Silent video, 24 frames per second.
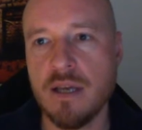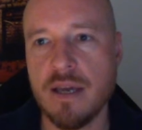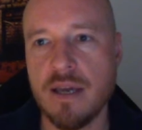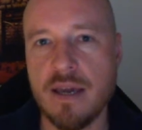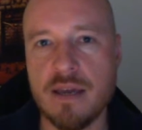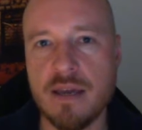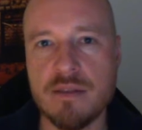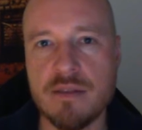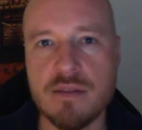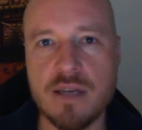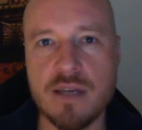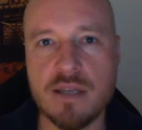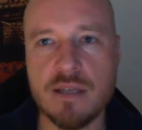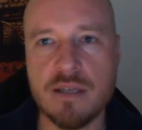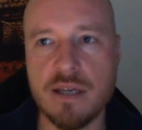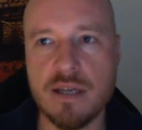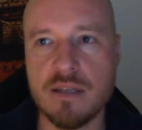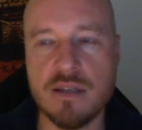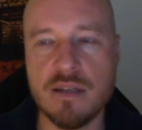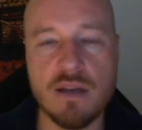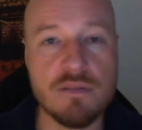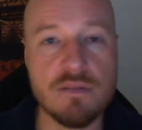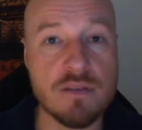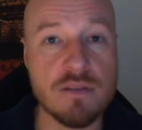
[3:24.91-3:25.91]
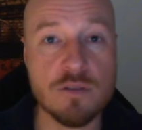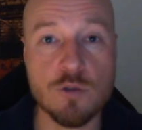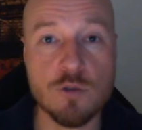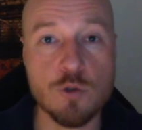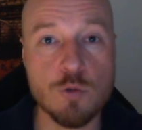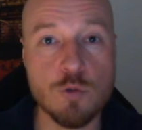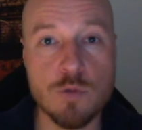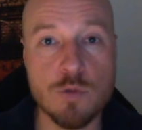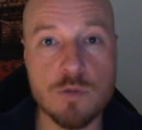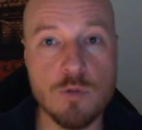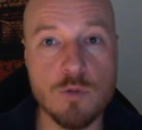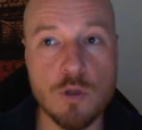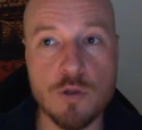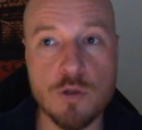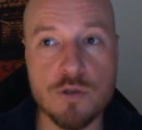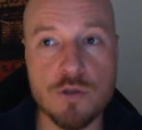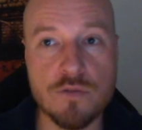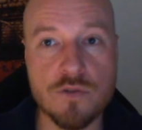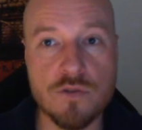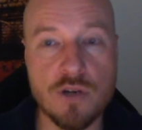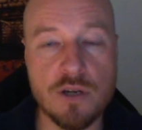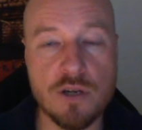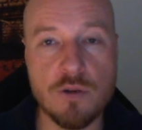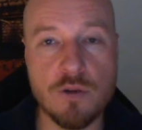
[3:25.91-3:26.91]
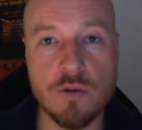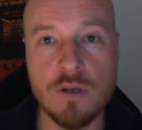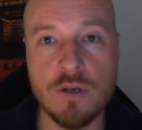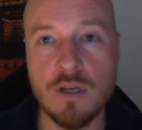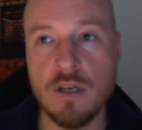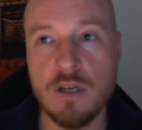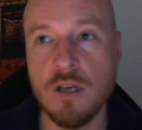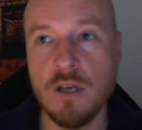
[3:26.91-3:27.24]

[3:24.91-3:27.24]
And that had nothing to do with Warlords of Draenor.